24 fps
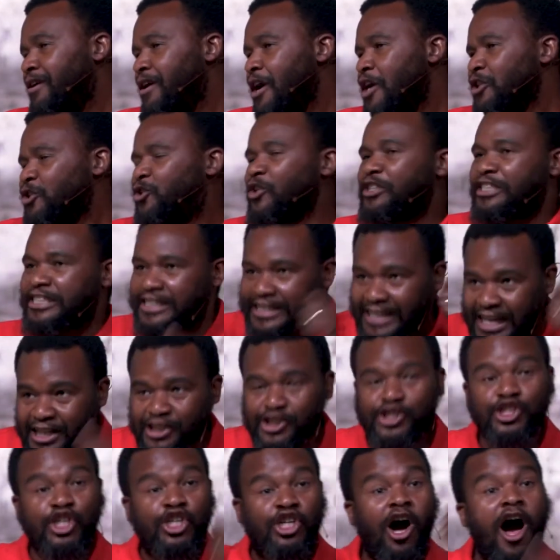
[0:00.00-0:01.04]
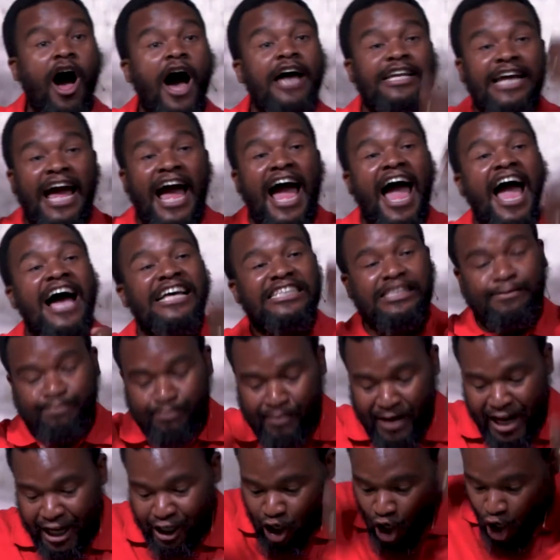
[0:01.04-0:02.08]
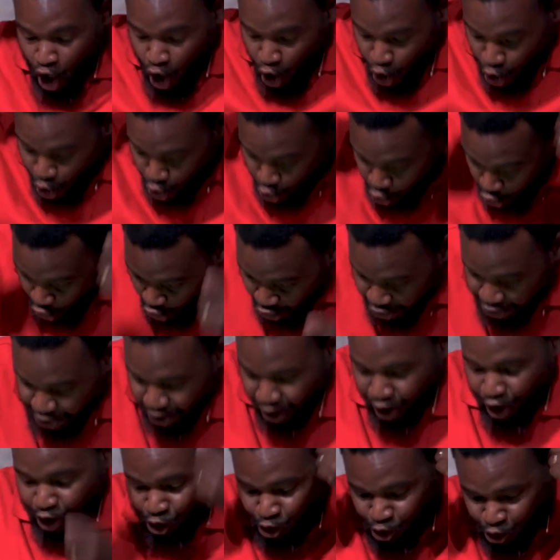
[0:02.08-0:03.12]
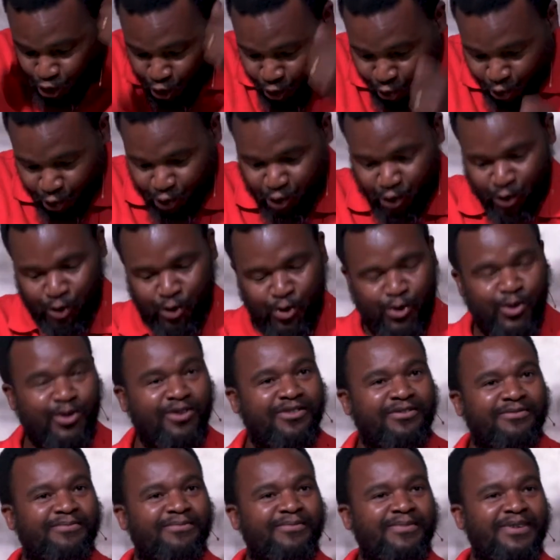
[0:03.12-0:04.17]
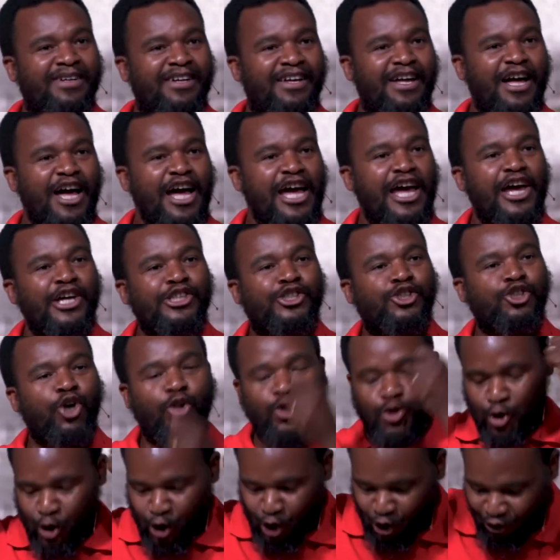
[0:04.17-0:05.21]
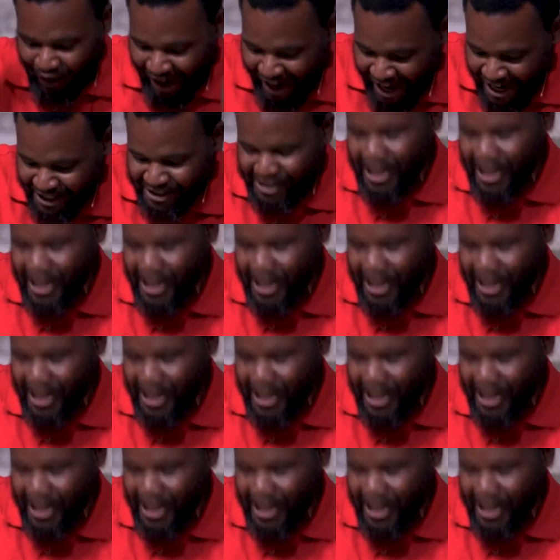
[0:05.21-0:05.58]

So since God has been good to you, He has shown you grace,